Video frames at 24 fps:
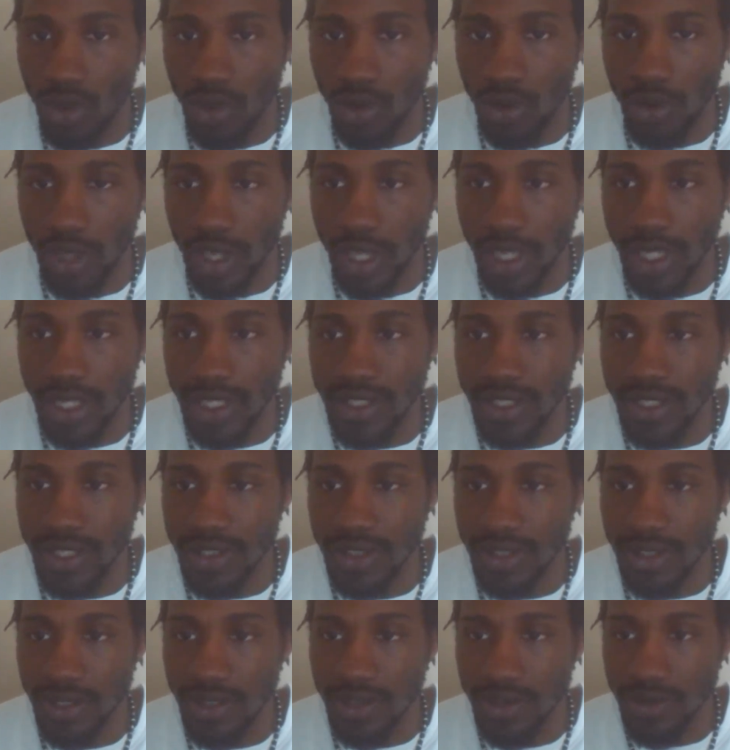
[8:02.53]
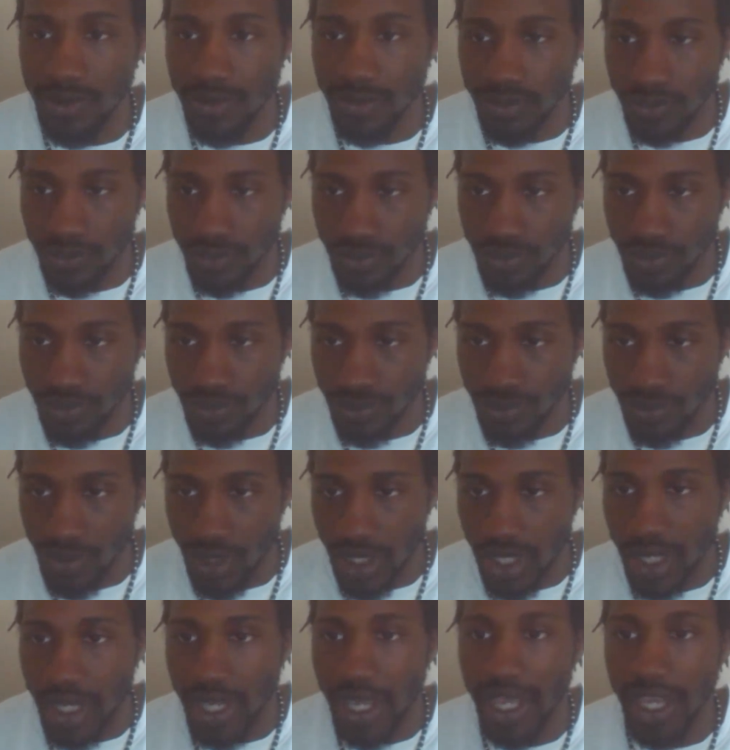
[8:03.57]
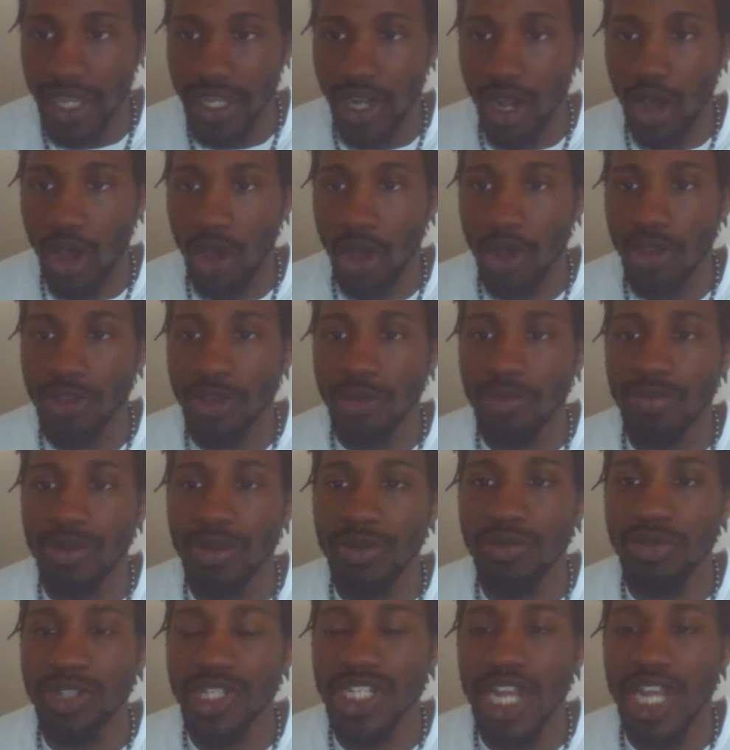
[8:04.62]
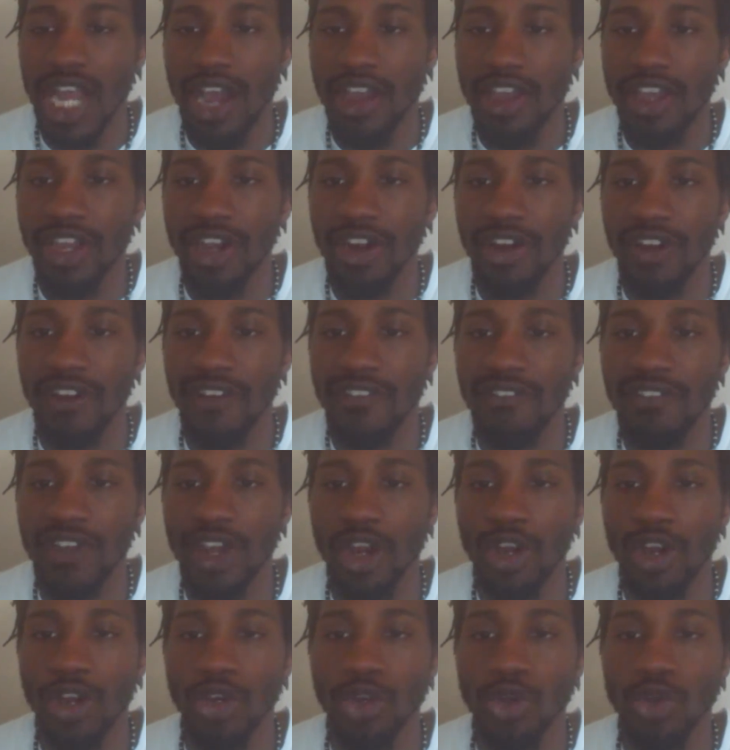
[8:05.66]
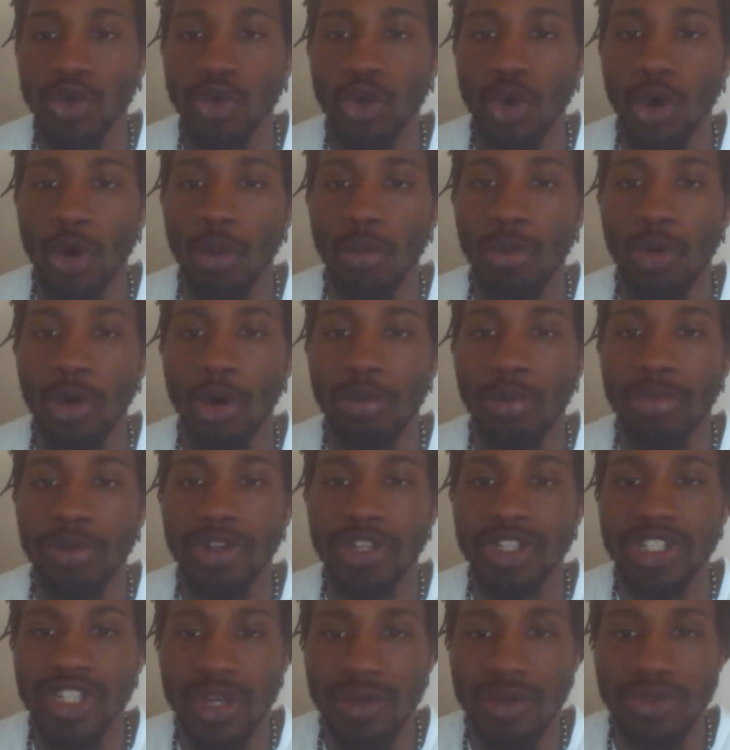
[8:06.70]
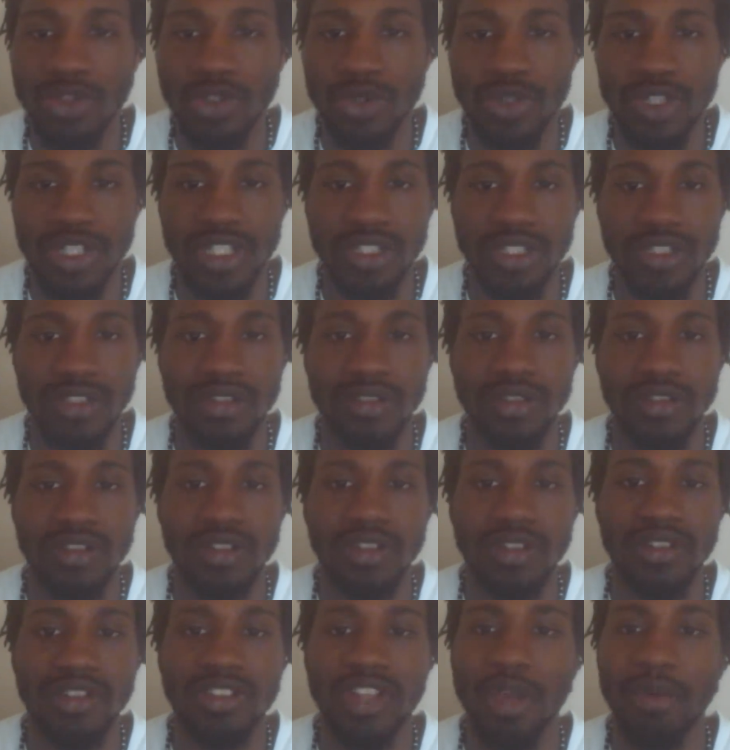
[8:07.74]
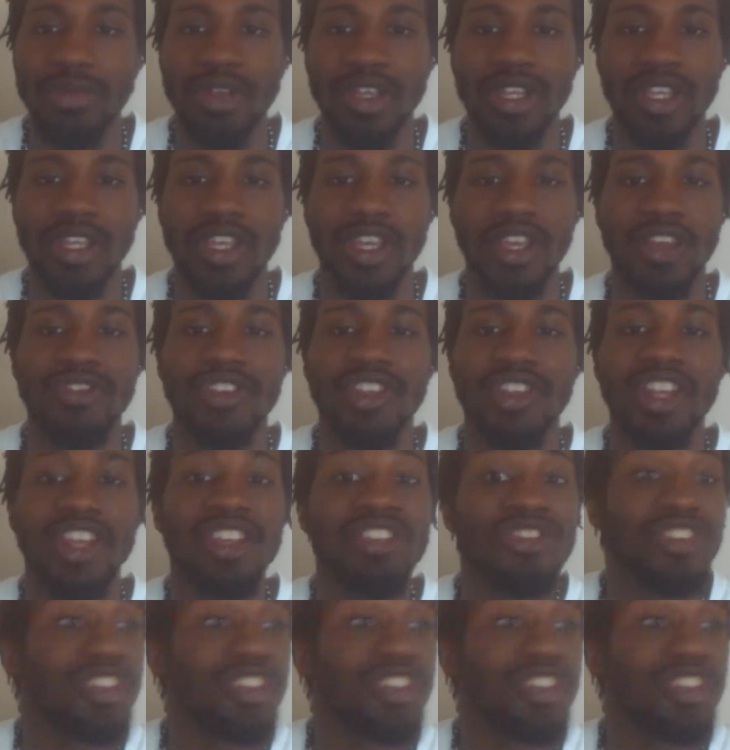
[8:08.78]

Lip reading: Okay, it says this. And all the people shall hear and fear and do no more presumptuously. That means after they